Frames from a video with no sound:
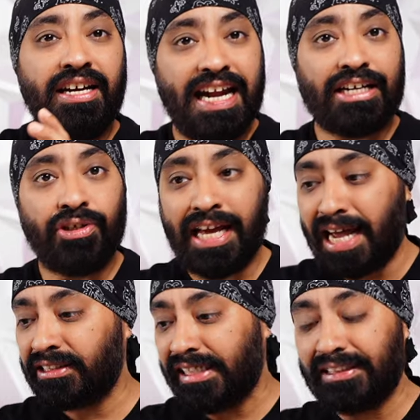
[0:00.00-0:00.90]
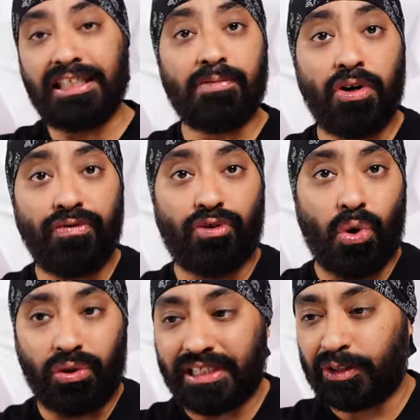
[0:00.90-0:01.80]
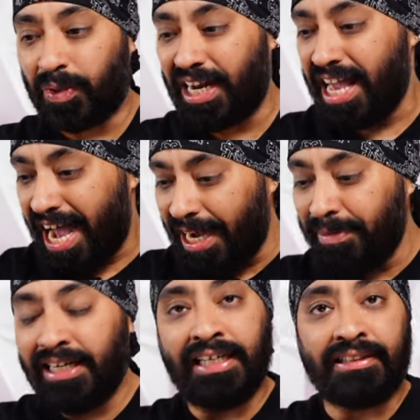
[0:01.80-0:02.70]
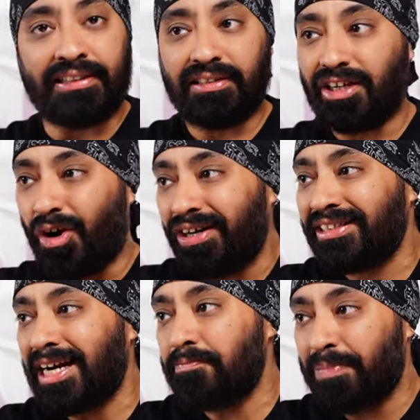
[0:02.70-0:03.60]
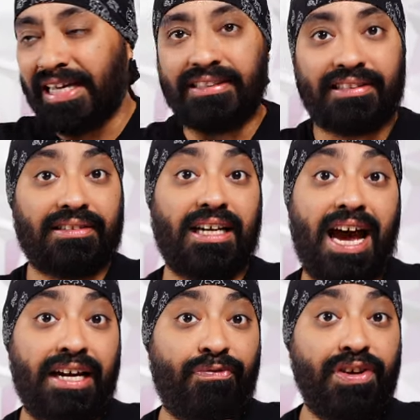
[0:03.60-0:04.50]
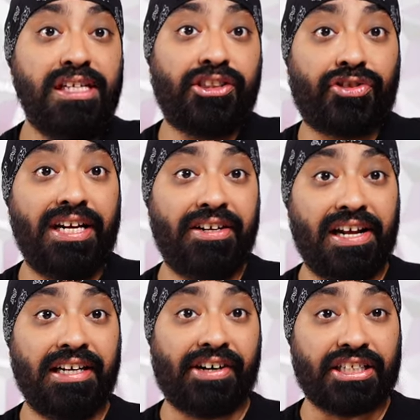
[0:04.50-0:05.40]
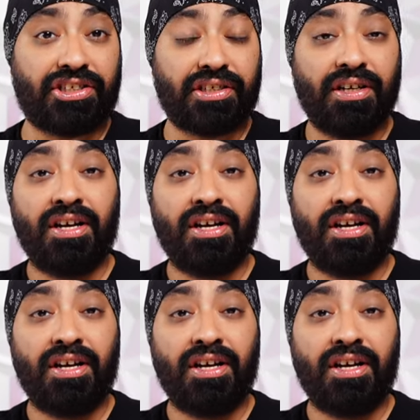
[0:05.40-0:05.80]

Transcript: It actually has decent amount of lows as well. I mean, it's got that bass and feels really, really rich